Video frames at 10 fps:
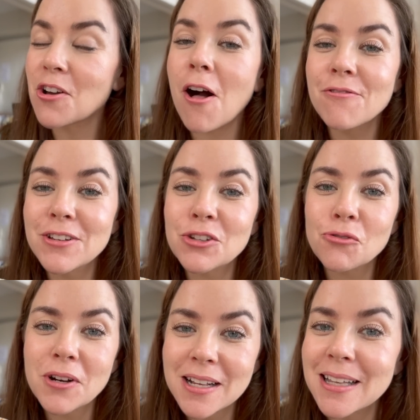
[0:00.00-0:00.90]
coffee's
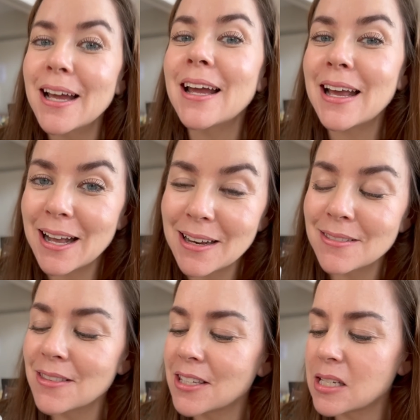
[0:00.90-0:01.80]
really
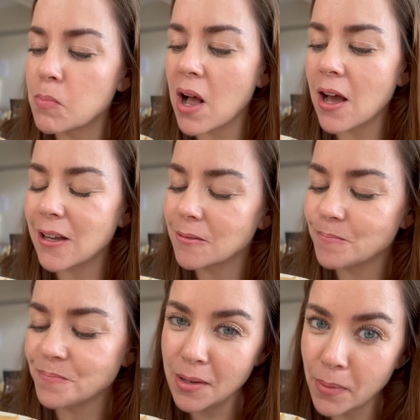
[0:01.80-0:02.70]
hitting the spot.
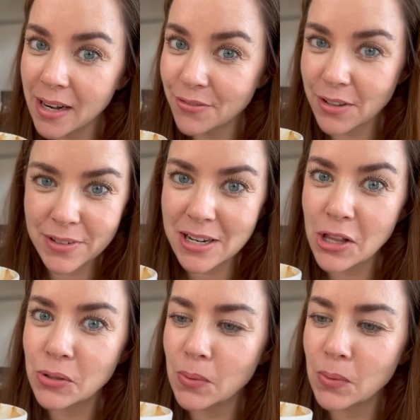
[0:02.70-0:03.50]
Might have to have another